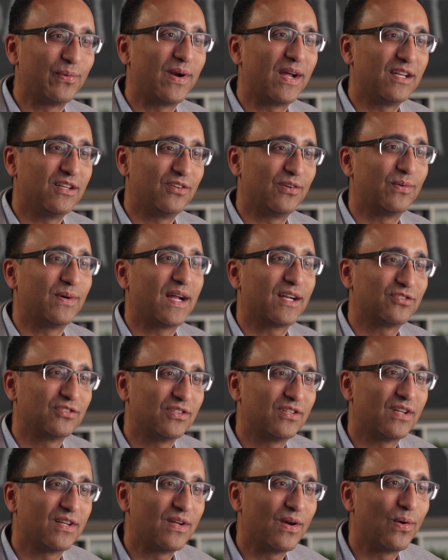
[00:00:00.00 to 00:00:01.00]
right
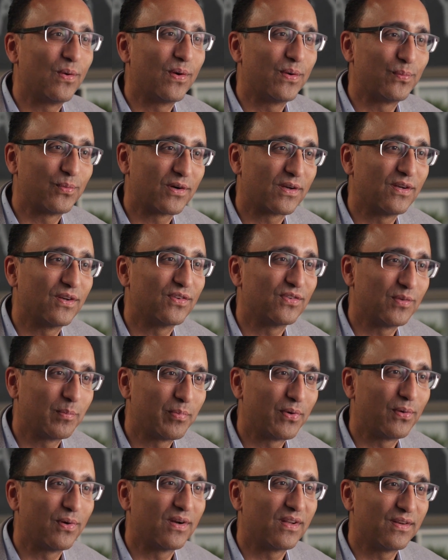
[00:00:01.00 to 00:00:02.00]
direction to go and we're going to
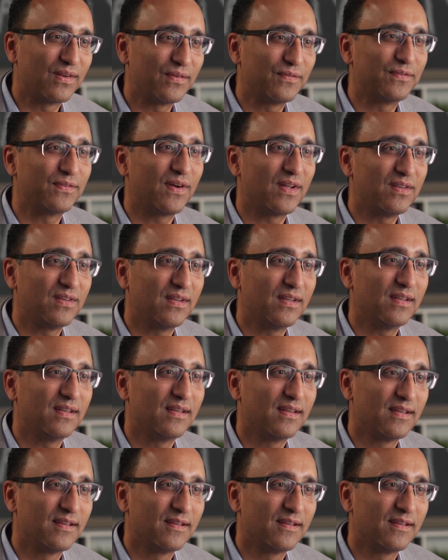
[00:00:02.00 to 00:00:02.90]
support it and fund it.